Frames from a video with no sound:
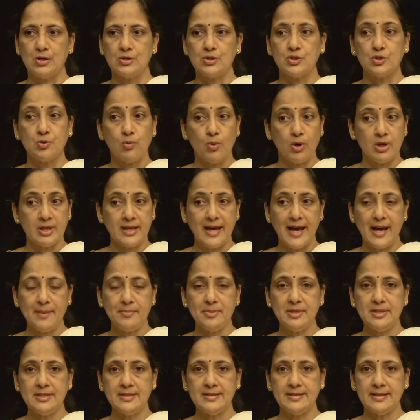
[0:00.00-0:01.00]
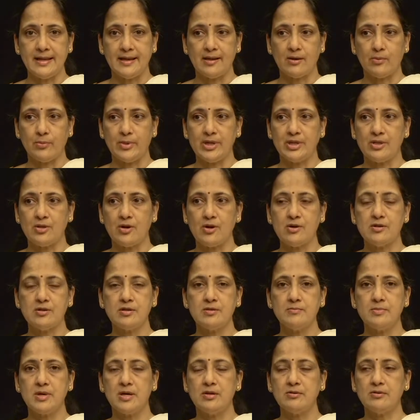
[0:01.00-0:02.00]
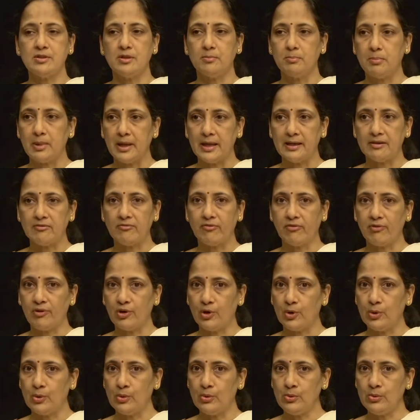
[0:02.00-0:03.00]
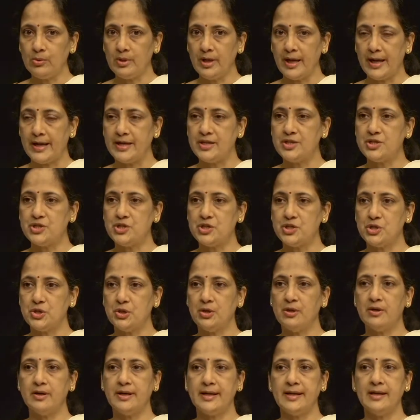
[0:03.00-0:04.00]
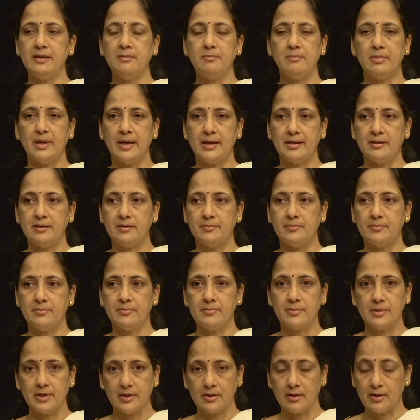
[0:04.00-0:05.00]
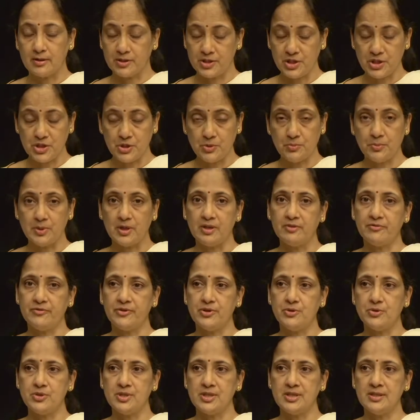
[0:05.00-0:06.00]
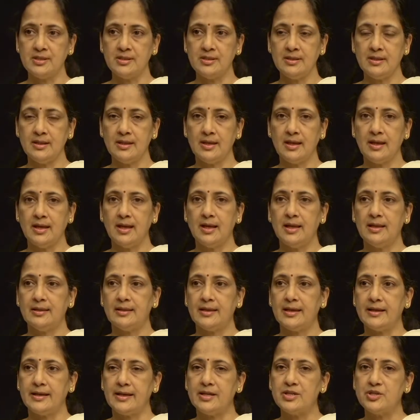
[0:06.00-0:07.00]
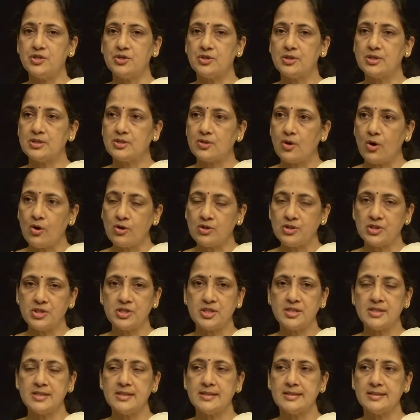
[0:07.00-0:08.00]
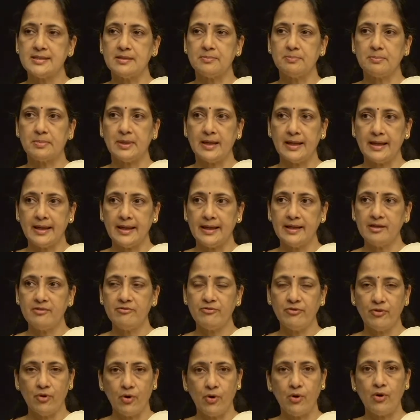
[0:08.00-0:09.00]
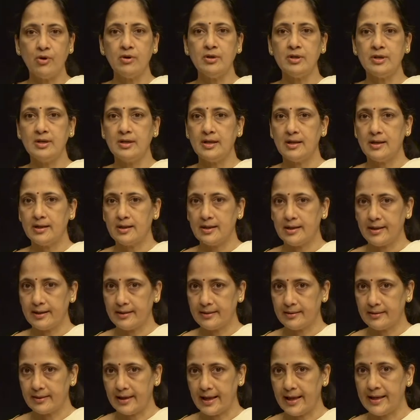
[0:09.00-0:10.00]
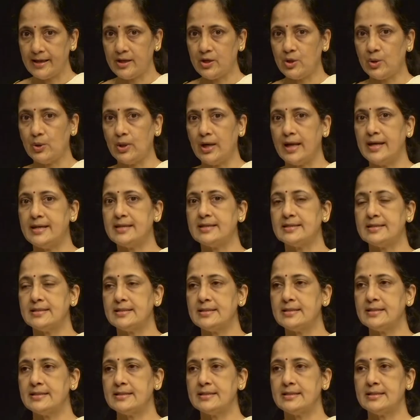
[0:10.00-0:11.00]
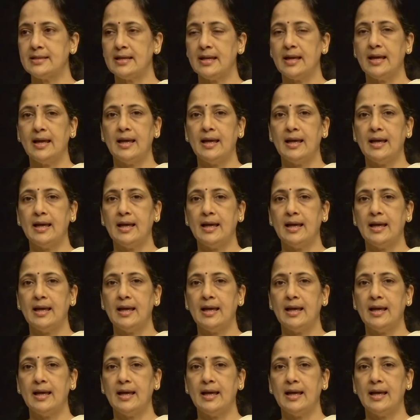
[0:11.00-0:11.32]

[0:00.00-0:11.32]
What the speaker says: So what happens then? We talked about the blood flow ensuring blood tissue perfusion that ensures oxygen is supplied for glycolysis.